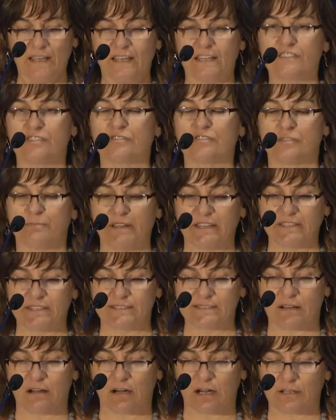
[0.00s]
It's a
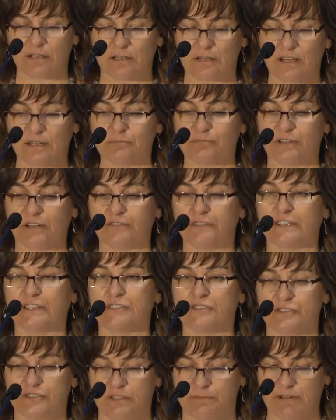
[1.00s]
tremendous honor and
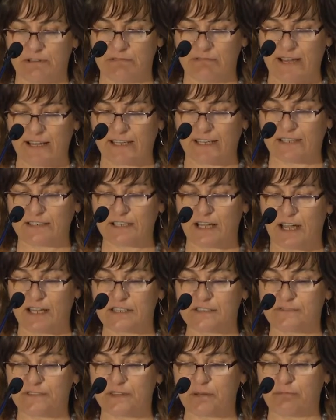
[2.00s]
privilege to be
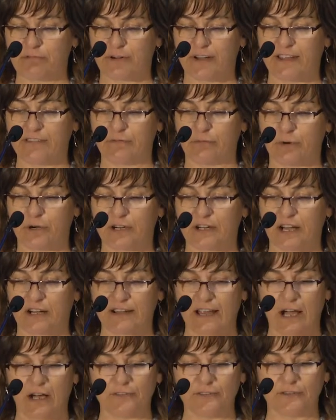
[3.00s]
recognized for the brave work our
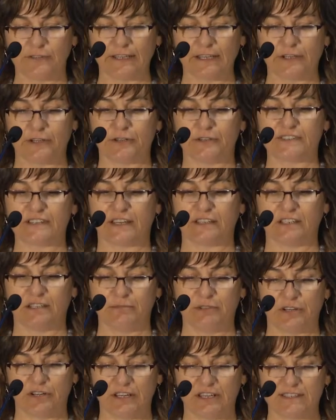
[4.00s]
health leaders and
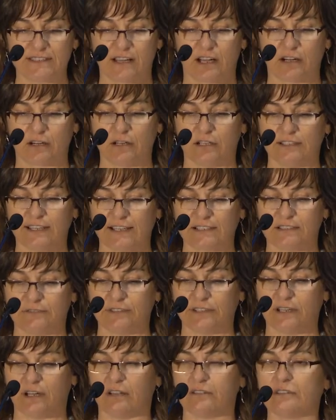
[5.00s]
communities are
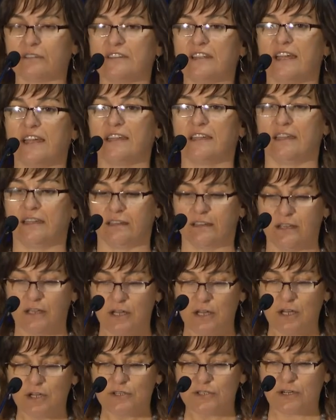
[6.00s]
collectively undertaking
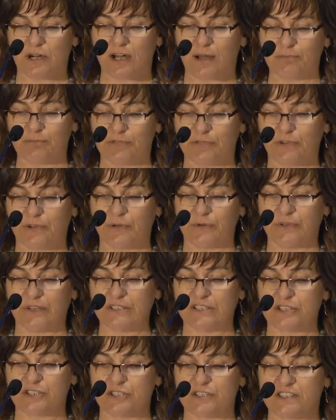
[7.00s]
to uproot
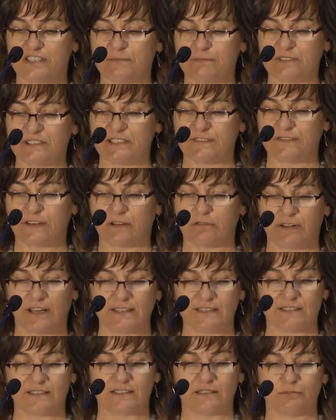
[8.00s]
Indigenous-specific
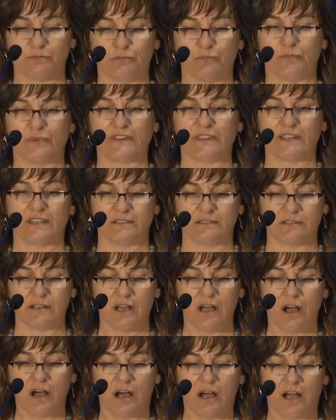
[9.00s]
racism within
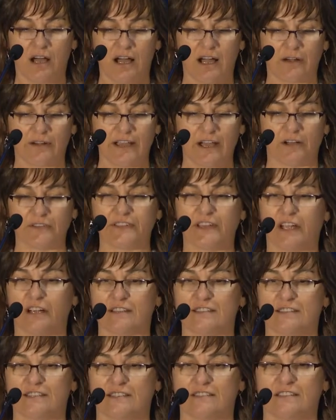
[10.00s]
our healthcare
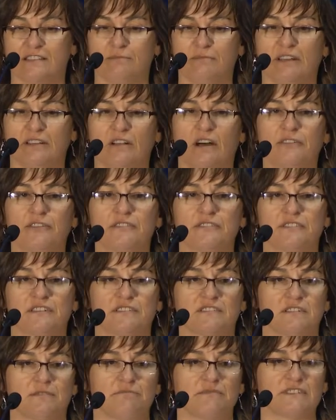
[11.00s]
system and other
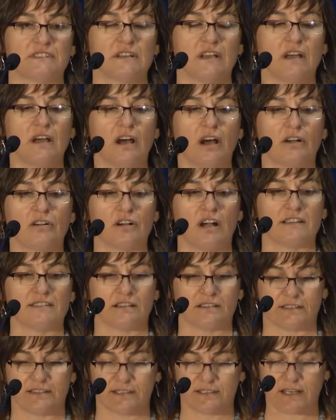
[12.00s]
systems across
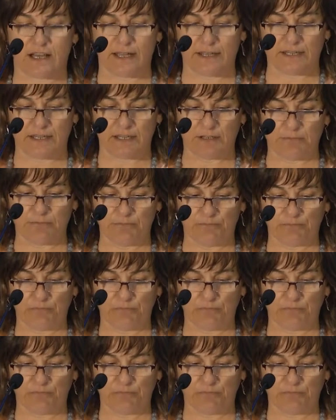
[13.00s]
our society.